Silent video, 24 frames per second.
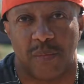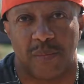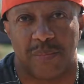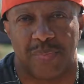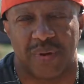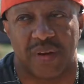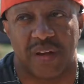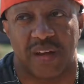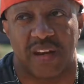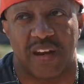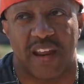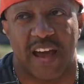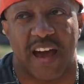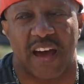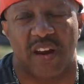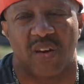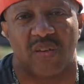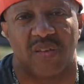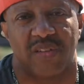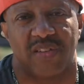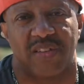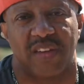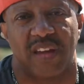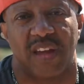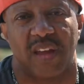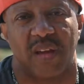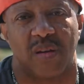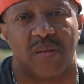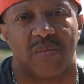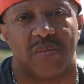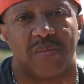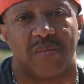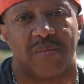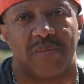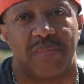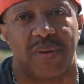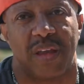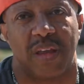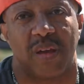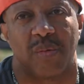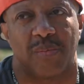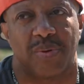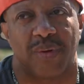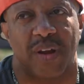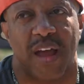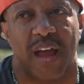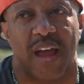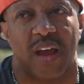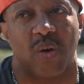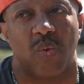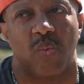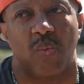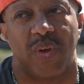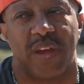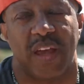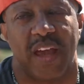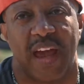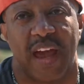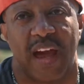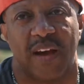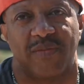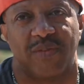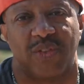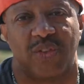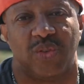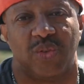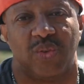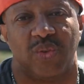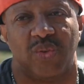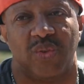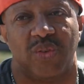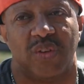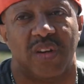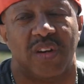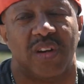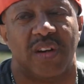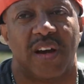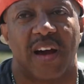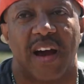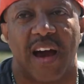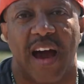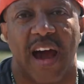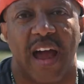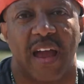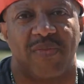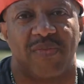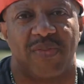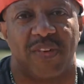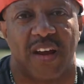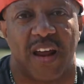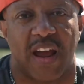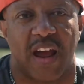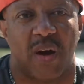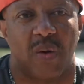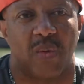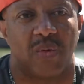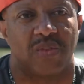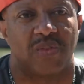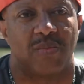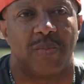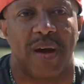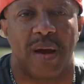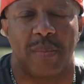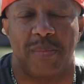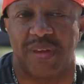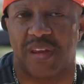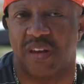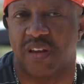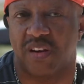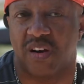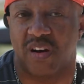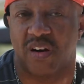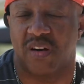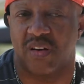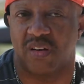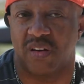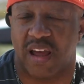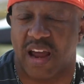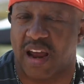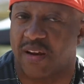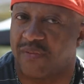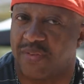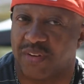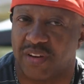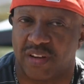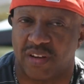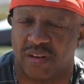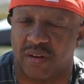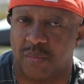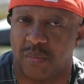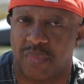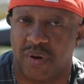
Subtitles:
but I don't think being black, we have to hyphen ours by being called African